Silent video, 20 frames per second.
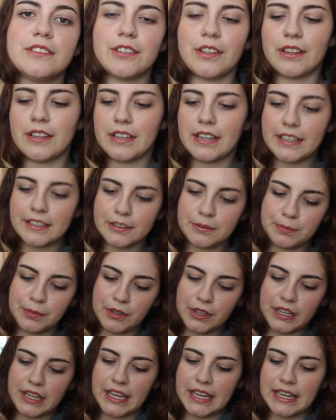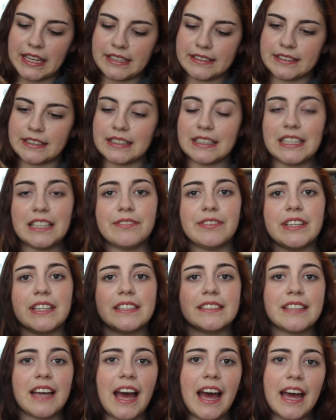So the next book is
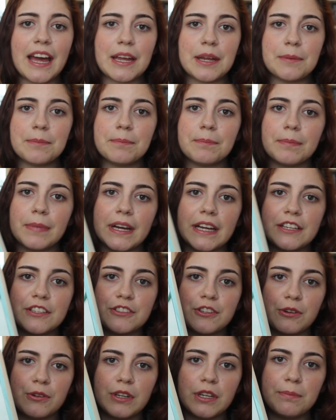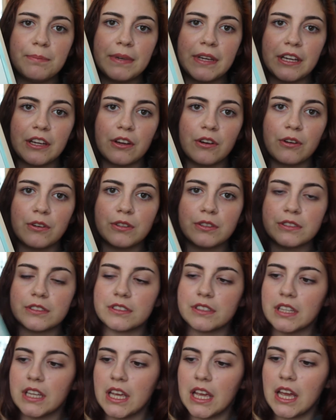Leaving Time by Jodi Picoult.